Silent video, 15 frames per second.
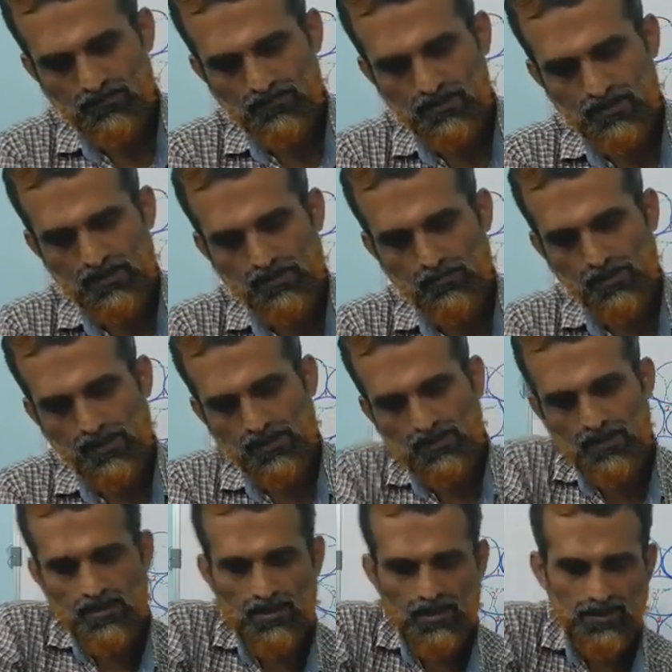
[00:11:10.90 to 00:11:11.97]
doesn't
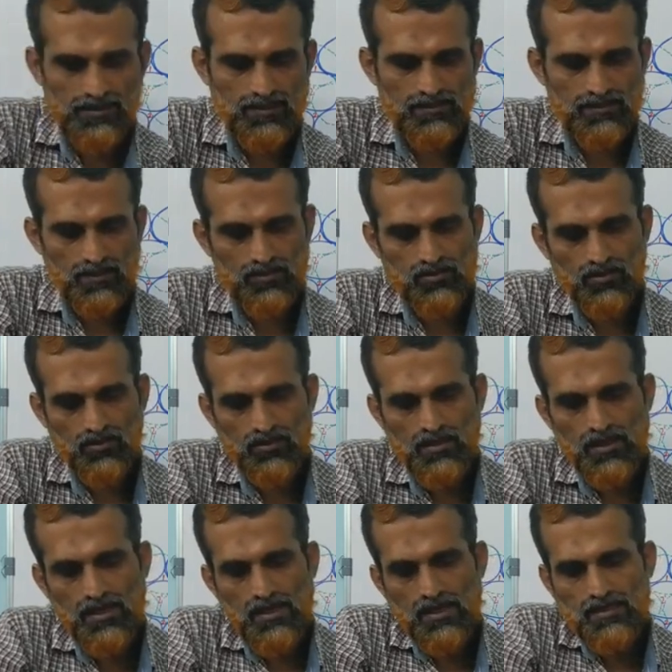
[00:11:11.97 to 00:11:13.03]
matter, like this also.
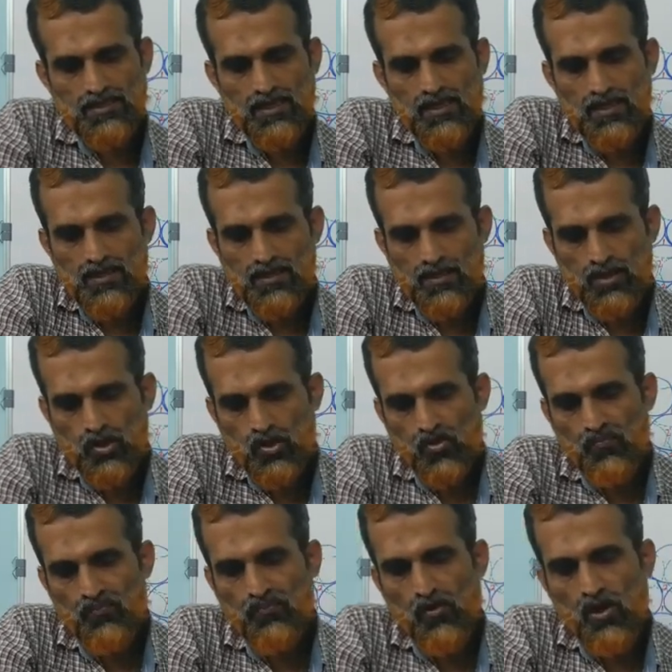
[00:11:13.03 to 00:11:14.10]
See,
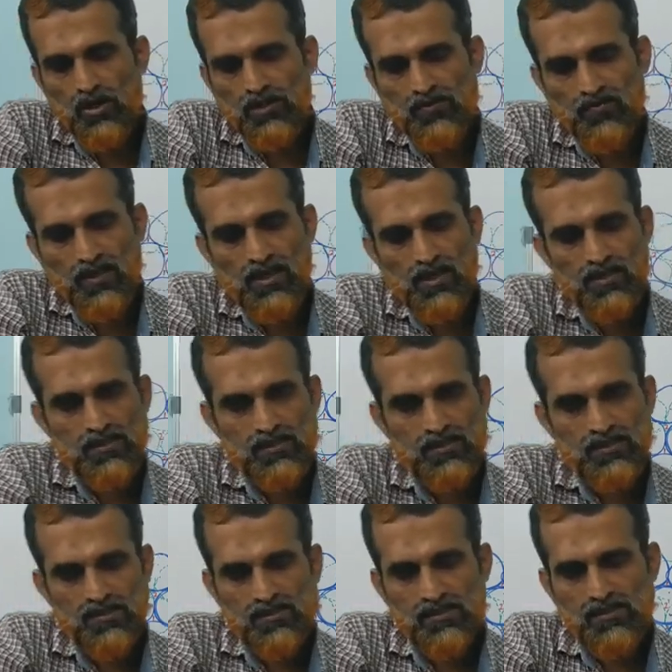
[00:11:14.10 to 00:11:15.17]
4
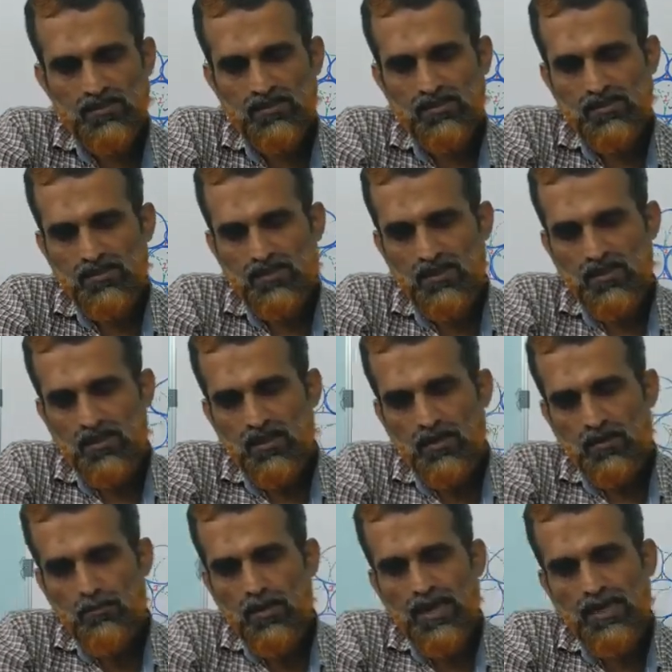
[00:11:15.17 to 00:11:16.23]
spheres
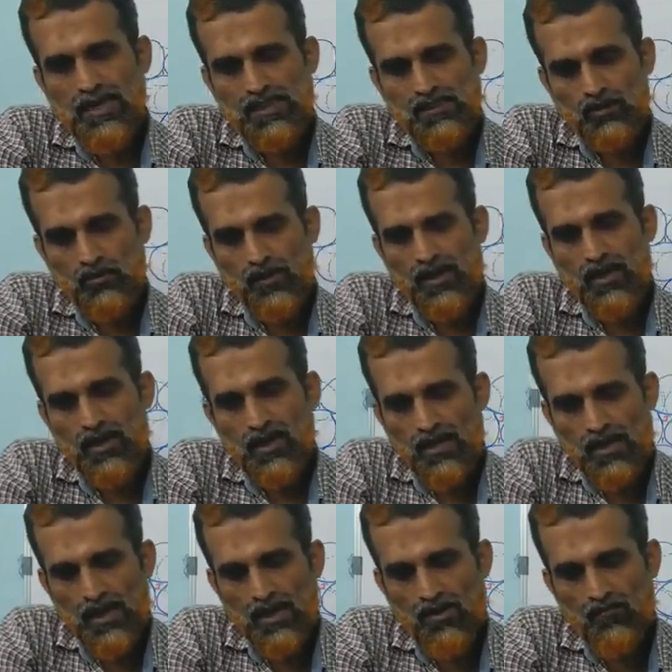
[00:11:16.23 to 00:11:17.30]
make a square,
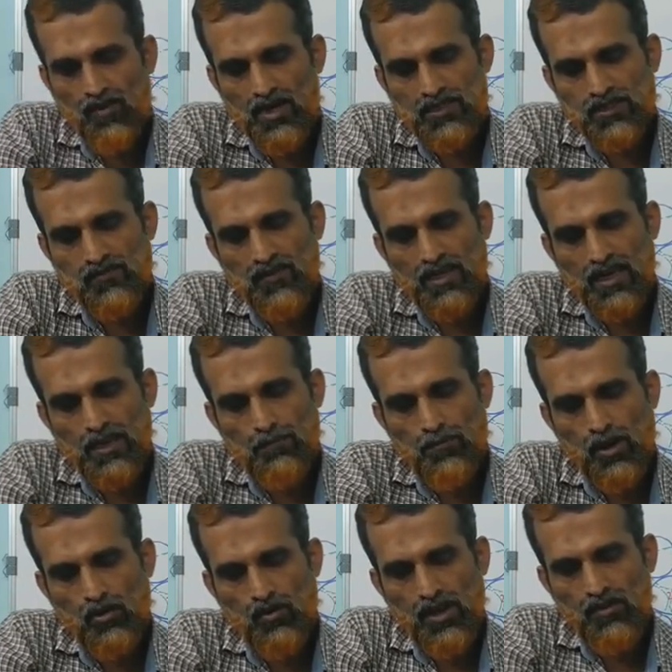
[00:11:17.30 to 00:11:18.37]
and one sphere
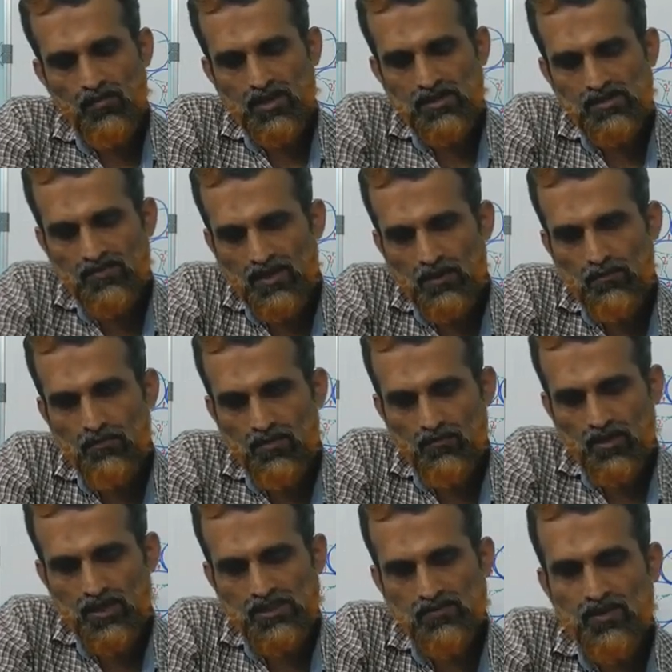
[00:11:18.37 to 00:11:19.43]
above and
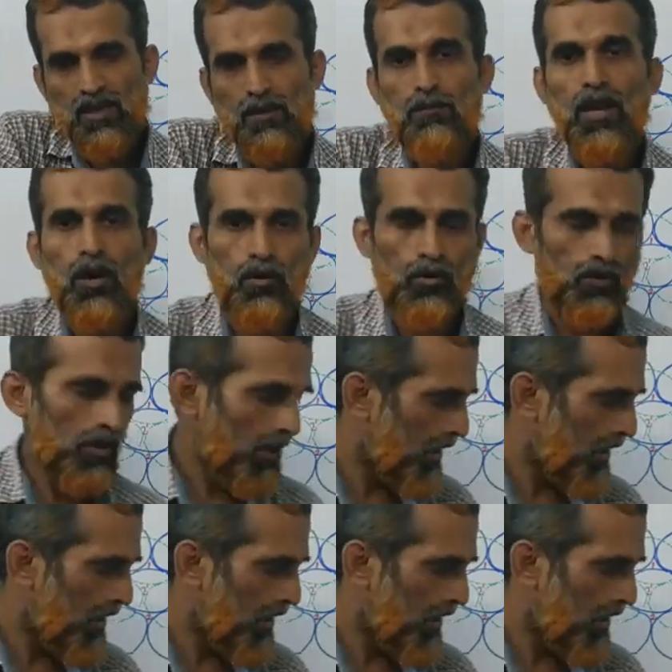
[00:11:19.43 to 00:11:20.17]
one sphere below.